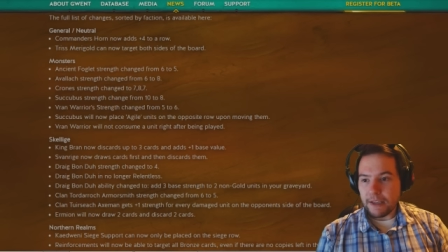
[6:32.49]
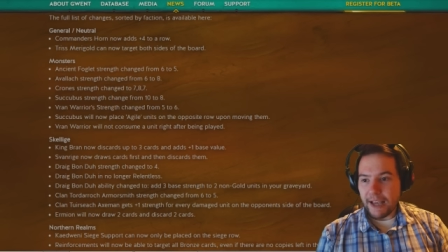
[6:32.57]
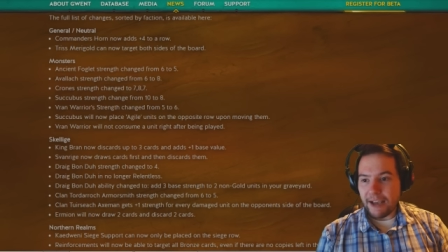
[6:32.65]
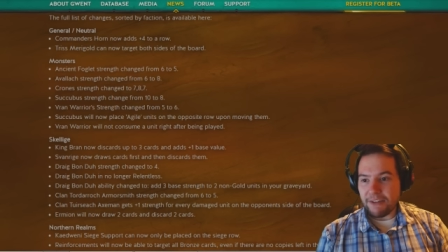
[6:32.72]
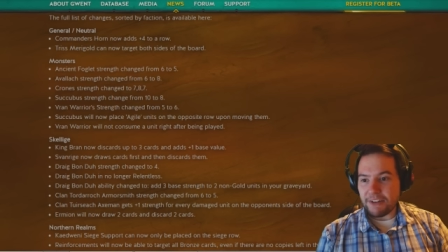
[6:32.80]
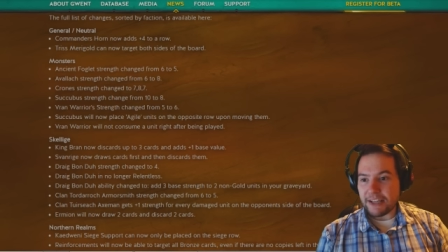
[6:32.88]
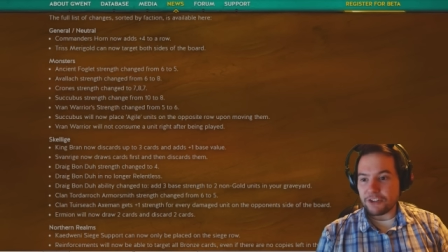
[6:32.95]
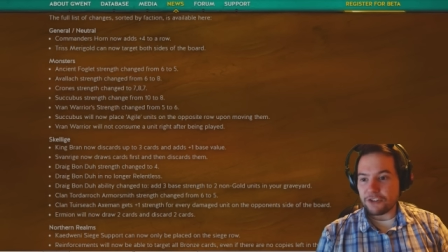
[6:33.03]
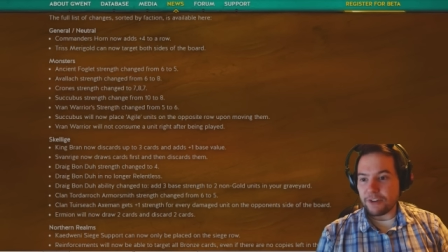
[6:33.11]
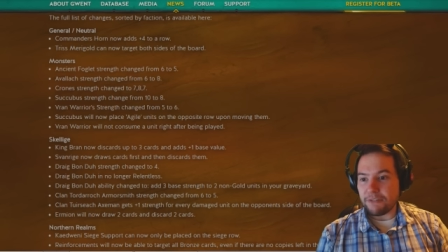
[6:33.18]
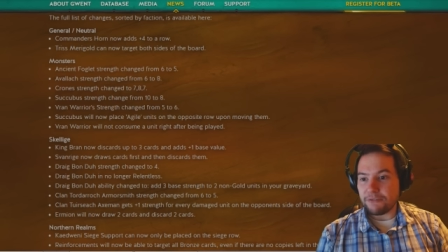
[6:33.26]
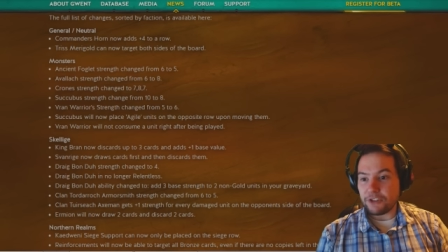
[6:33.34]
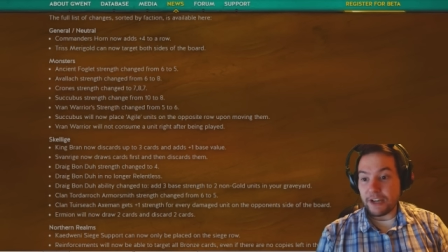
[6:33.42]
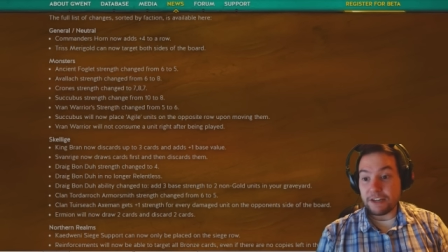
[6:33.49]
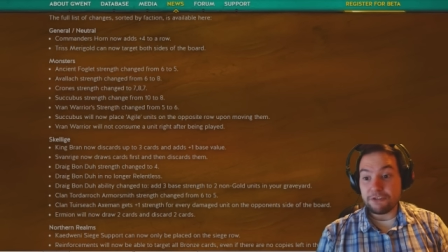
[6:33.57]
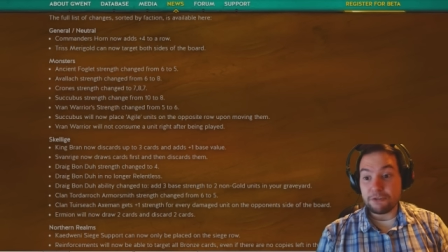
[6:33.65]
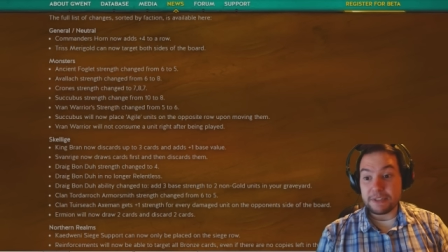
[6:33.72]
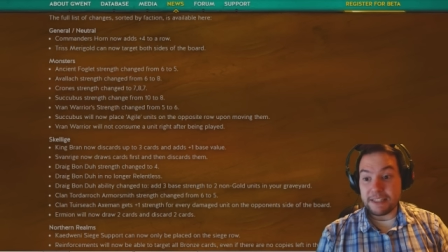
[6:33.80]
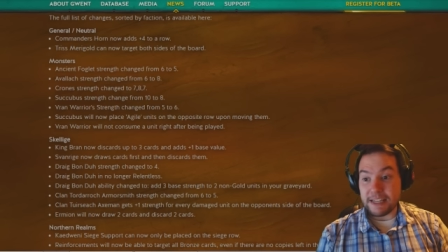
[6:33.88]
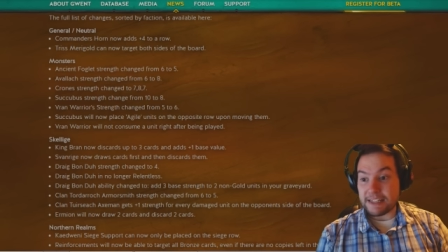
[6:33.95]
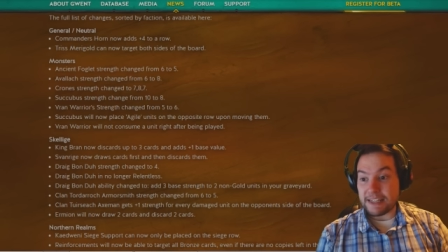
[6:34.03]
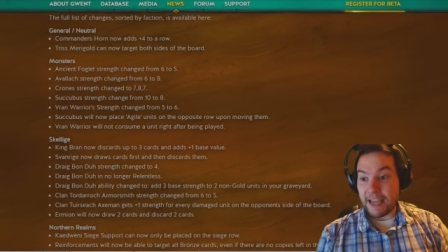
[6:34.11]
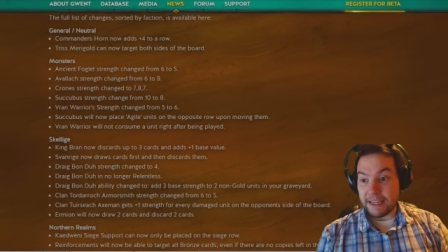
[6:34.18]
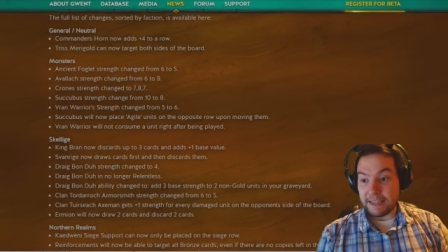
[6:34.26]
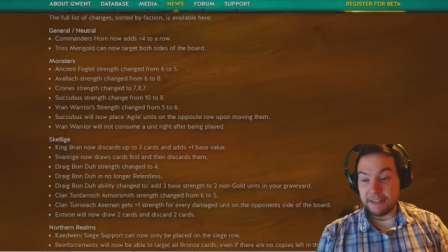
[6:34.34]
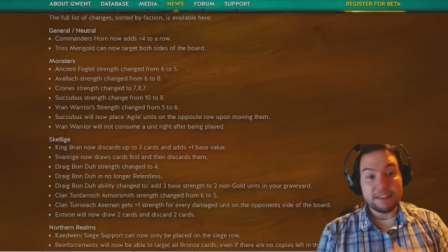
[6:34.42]
Avalak's strength changed from 6 to
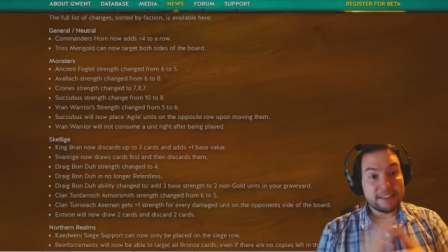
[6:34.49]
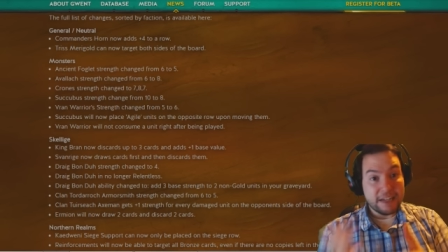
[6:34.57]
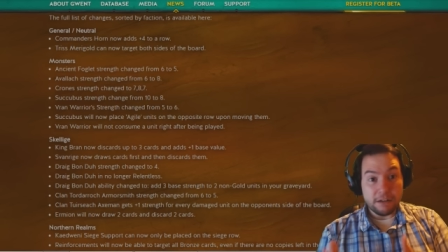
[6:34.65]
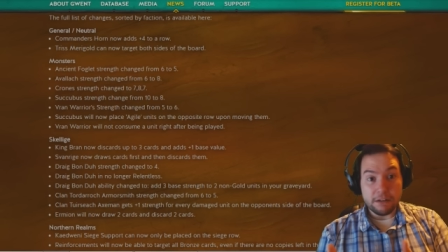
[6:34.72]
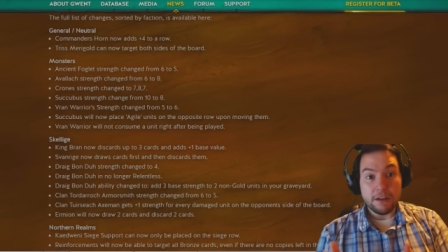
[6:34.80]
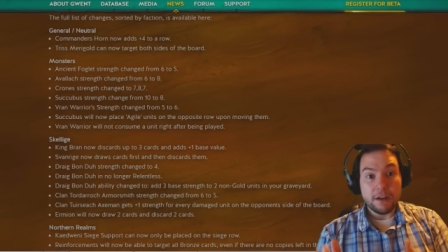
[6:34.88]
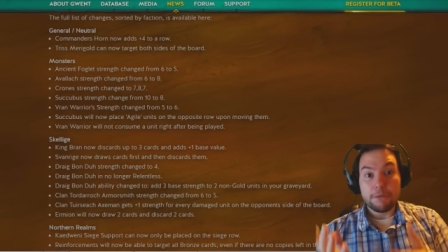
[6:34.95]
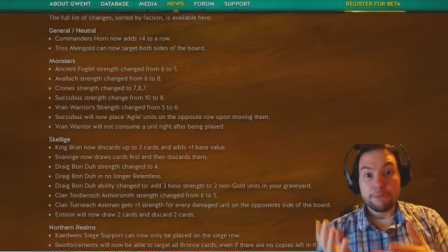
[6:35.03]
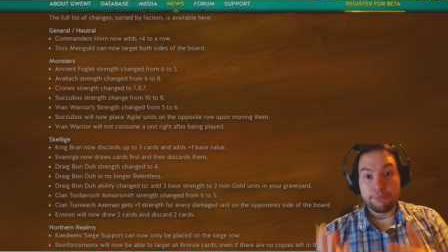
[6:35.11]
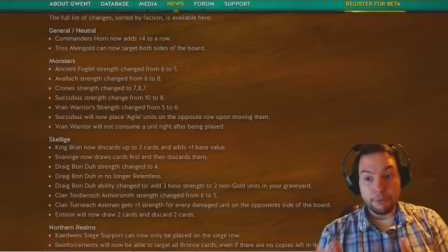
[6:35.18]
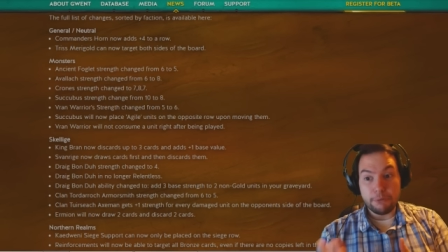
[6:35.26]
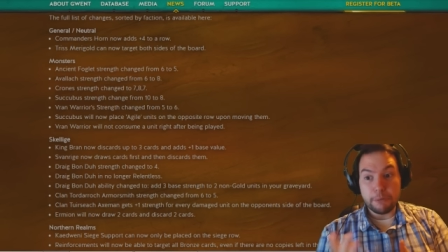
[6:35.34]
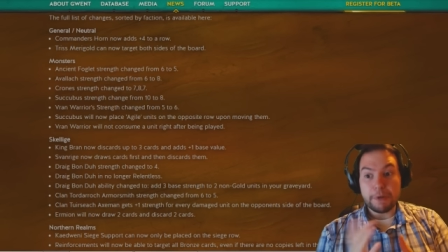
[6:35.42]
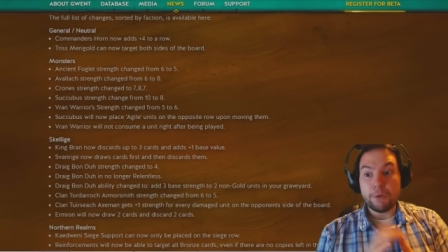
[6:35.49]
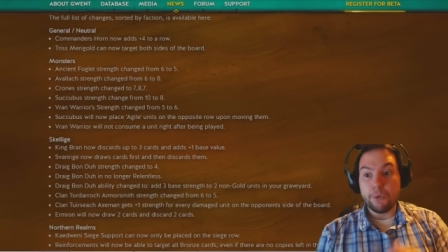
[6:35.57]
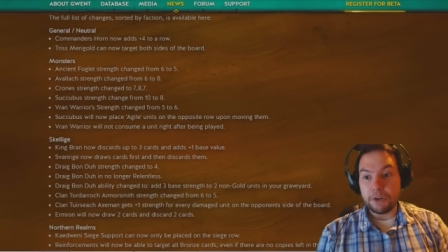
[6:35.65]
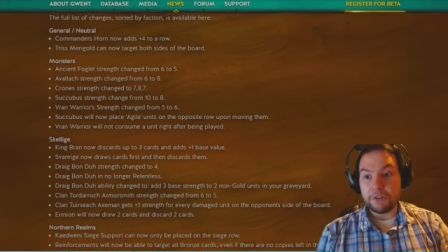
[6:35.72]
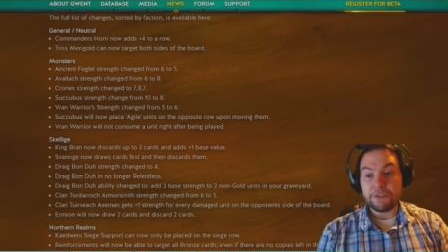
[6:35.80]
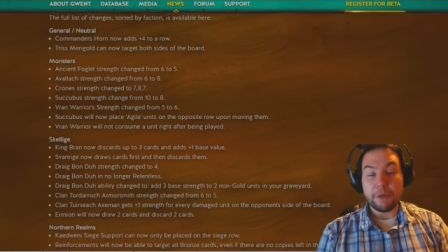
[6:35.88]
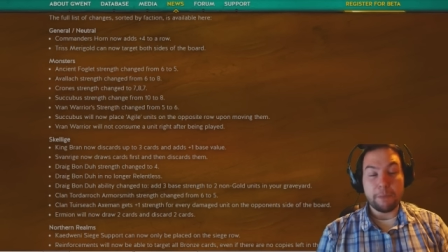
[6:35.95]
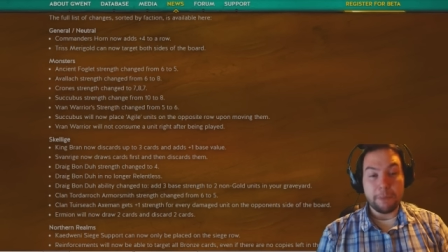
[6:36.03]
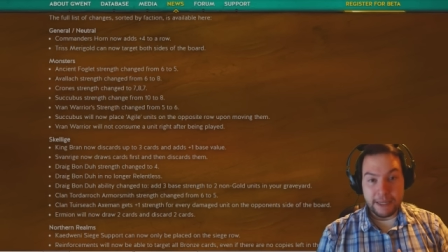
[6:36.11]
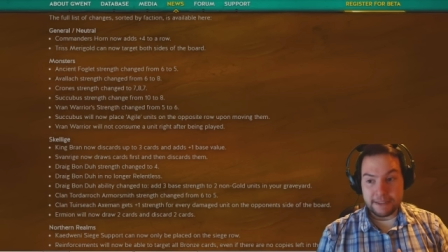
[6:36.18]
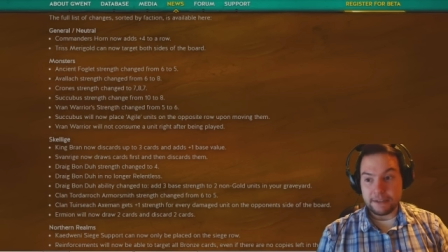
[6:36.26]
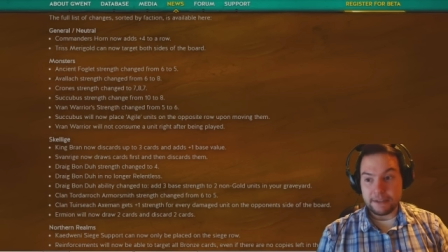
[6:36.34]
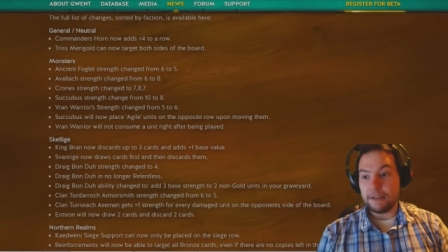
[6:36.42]
8. Still probably one of the
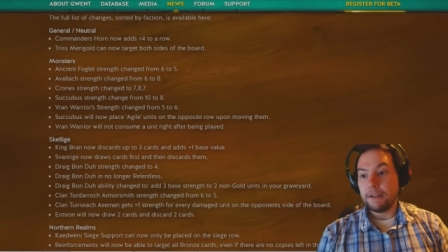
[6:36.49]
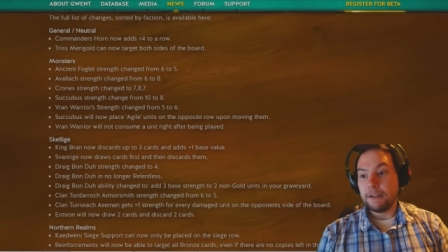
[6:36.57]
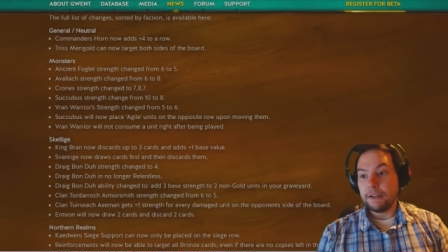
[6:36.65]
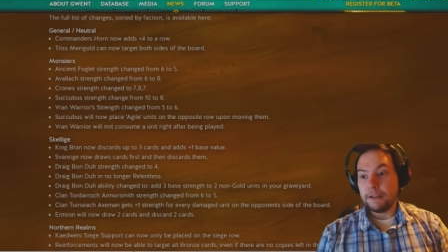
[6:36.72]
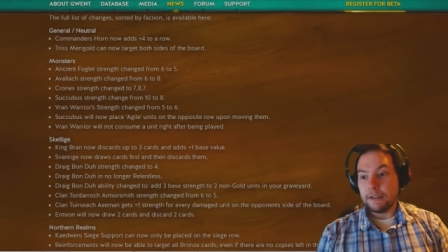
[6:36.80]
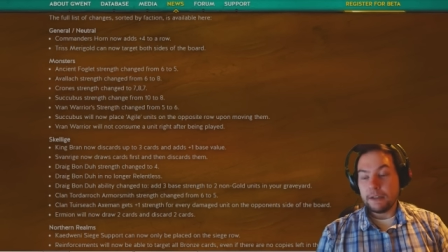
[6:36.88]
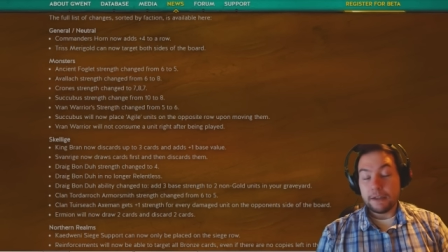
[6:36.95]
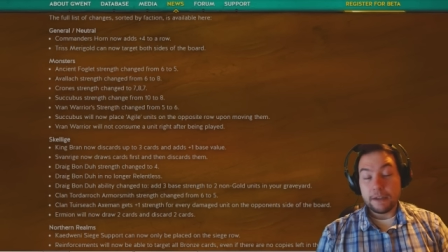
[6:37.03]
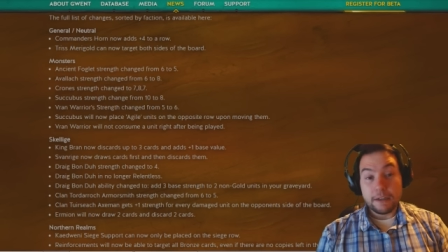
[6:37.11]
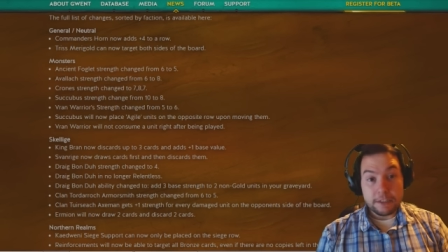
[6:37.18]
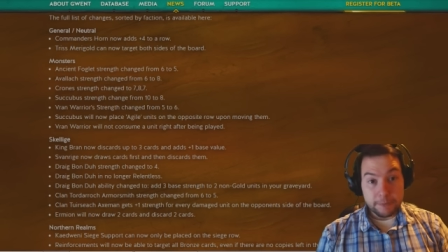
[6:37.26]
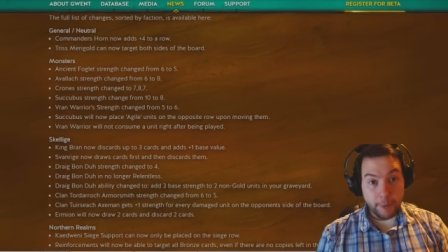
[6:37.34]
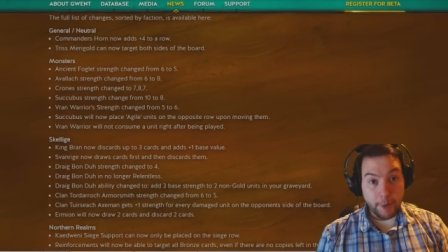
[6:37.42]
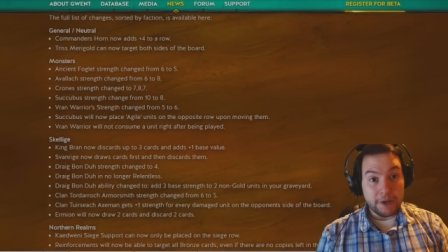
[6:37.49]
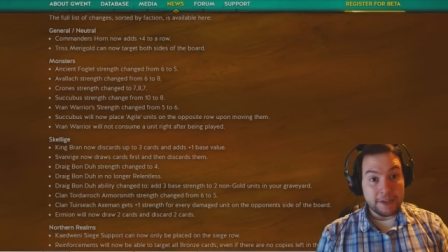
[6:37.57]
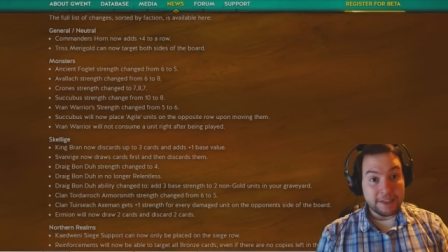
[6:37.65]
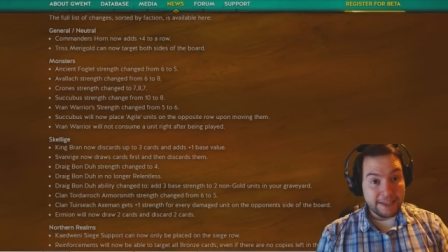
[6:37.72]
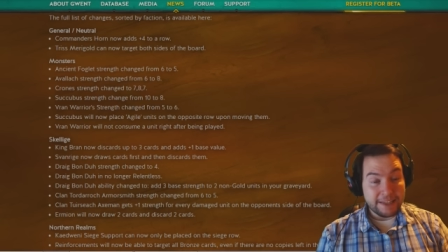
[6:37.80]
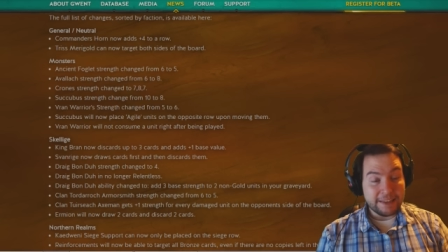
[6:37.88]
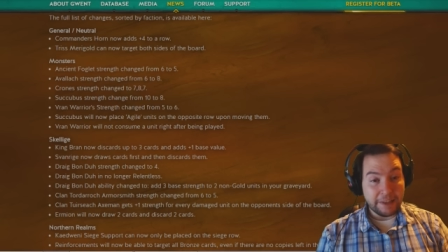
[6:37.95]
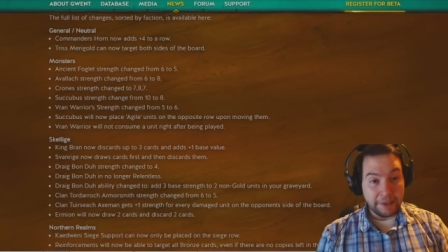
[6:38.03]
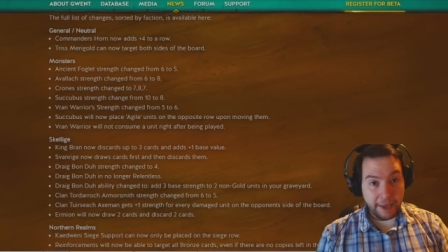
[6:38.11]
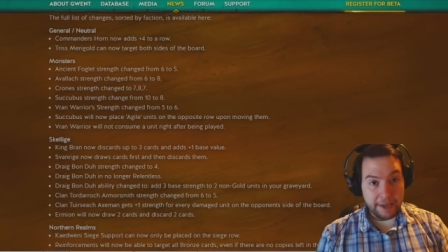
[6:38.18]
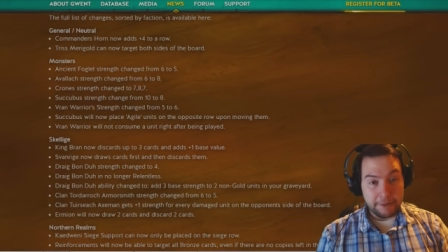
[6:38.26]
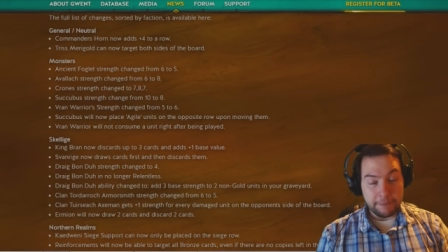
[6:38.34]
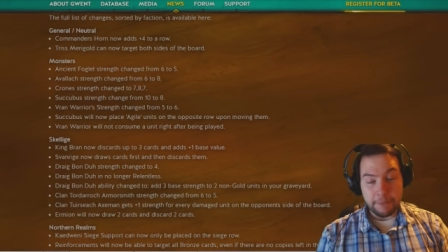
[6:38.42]
better spies in the
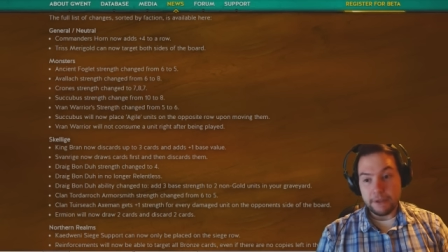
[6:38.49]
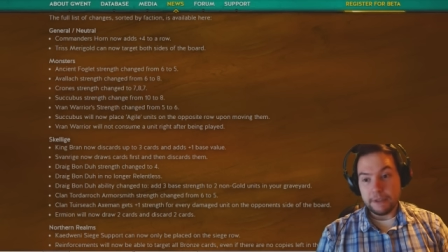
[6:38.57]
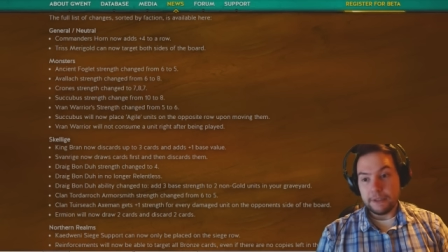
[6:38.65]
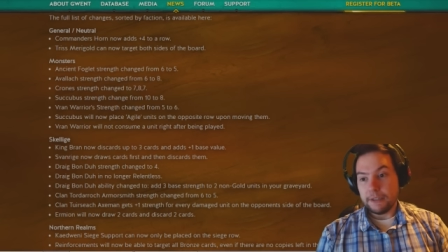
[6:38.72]
game.